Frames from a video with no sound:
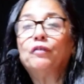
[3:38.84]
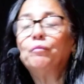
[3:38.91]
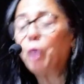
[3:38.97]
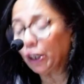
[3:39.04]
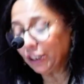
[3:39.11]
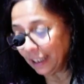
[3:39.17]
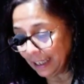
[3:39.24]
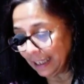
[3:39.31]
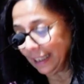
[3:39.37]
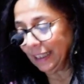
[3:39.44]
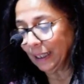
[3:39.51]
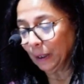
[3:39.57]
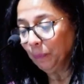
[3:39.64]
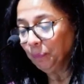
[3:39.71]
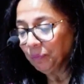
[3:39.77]
of modern
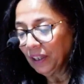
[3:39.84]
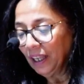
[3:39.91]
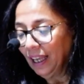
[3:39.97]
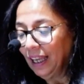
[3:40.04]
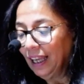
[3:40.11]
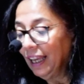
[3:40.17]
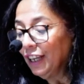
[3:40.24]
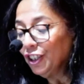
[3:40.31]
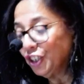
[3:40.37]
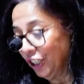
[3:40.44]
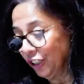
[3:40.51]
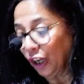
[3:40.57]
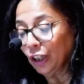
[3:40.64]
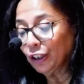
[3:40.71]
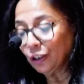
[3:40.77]
India.
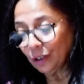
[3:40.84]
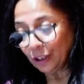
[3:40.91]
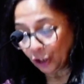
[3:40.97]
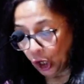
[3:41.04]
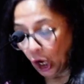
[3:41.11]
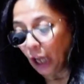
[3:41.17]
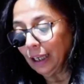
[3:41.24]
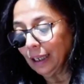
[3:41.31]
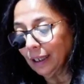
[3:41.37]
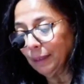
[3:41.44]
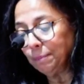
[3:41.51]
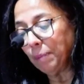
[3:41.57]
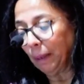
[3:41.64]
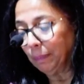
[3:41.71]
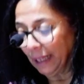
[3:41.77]
She's also a scholar,
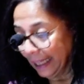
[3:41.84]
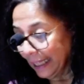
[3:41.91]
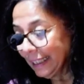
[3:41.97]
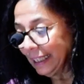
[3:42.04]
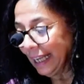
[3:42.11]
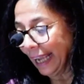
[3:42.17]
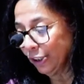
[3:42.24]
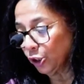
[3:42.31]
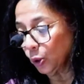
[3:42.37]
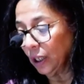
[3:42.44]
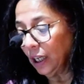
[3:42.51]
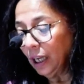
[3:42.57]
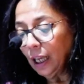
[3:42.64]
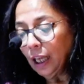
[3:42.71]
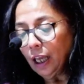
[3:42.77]
and public
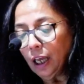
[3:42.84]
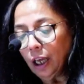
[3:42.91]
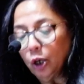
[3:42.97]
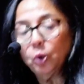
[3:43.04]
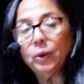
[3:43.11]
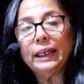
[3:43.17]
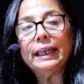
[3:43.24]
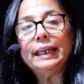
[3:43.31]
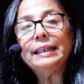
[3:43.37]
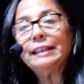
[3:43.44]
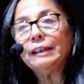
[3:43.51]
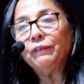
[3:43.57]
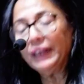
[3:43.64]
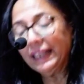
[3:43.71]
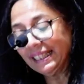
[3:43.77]
intellectual, who
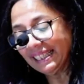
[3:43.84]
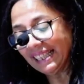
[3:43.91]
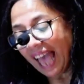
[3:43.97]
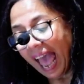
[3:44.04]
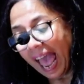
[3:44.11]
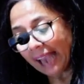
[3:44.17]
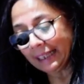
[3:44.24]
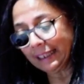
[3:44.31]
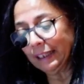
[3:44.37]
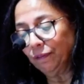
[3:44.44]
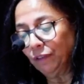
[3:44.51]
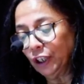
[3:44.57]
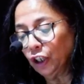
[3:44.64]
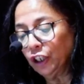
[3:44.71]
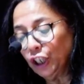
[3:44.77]
intervenes
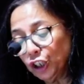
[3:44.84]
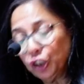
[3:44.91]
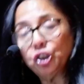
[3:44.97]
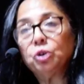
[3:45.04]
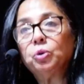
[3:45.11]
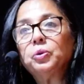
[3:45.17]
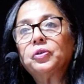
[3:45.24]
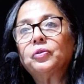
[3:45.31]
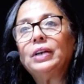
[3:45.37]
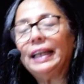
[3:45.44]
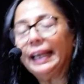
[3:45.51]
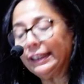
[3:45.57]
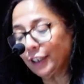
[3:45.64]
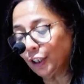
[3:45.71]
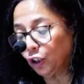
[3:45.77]
actively on issues
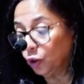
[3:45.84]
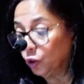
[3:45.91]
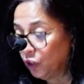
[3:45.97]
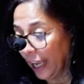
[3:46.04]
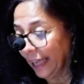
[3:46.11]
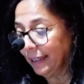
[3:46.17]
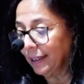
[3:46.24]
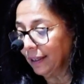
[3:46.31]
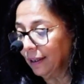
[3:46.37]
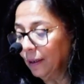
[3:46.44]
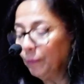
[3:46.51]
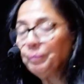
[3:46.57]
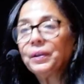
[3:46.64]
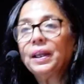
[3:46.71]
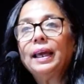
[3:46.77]
related to gender,
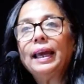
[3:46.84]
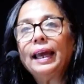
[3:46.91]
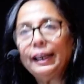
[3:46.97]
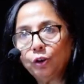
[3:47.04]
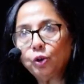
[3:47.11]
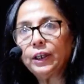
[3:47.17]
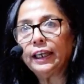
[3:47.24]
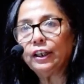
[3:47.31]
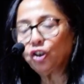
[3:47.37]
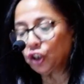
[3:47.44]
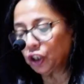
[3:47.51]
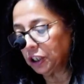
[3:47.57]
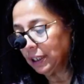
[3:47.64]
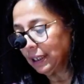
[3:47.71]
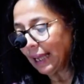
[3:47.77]

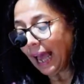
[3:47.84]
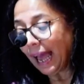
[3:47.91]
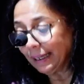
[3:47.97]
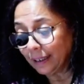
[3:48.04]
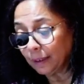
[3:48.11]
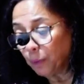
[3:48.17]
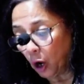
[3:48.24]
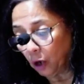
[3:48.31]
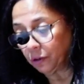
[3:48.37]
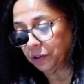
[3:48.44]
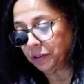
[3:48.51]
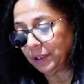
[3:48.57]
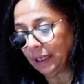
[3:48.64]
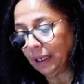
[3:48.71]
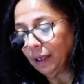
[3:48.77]
education, and
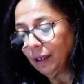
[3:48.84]
democracy.